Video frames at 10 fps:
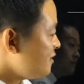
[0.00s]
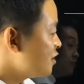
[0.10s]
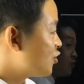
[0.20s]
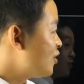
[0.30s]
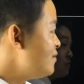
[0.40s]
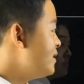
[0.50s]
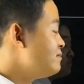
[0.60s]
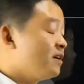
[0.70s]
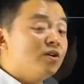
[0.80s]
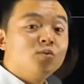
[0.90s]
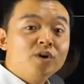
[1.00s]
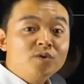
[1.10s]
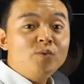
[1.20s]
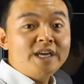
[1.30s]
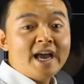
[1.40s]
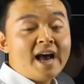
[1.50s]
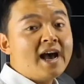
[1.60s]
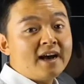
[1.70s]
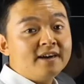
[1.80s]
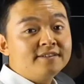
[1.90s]
So remember, when we
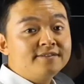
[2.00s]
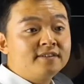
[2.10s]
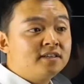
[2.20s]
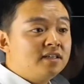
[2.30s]
have